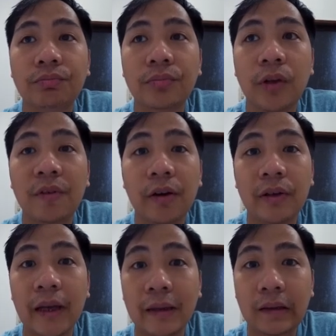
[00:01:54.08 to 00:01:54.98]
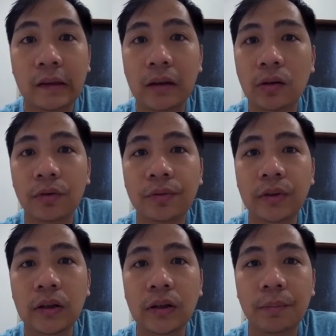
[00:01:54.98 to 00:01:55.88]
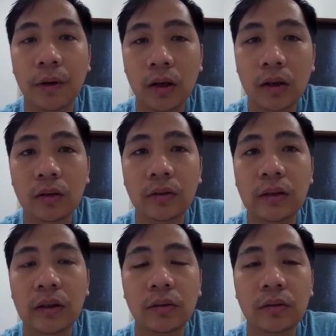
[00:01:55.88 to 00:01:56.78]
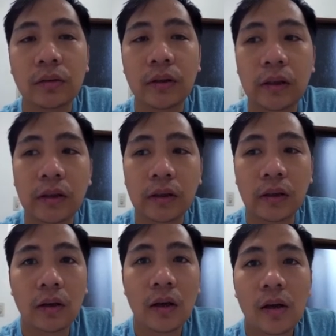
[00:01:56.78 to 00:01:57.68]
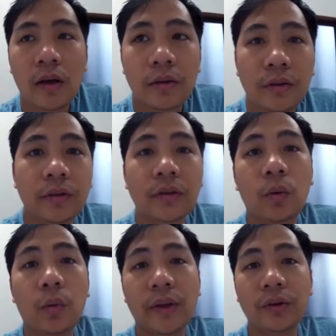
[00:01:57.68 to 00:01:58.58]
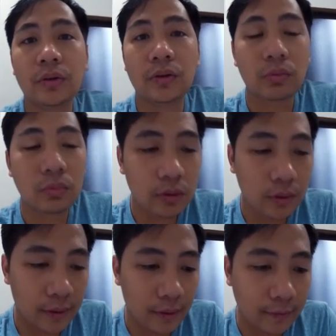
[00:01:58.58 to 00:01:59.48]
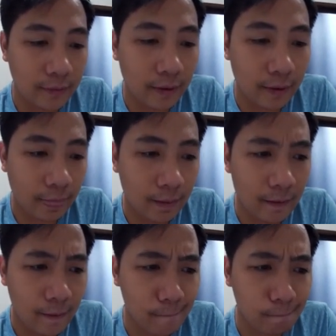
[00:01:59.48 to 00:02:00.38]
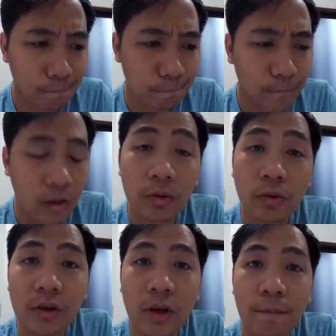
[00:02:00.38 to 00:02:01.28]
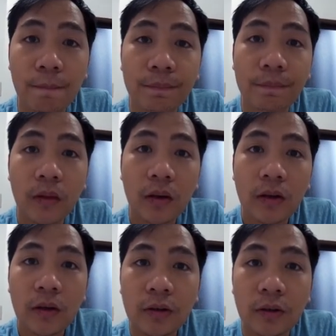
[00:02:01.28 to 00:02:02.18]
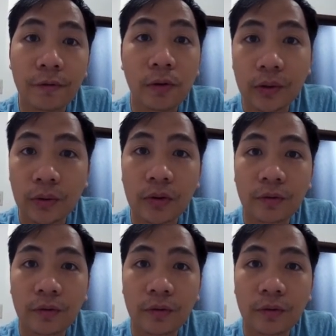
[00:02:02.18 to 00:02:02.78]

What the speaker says: the very end of the park near the Ueno Zoo, and then we took some photos of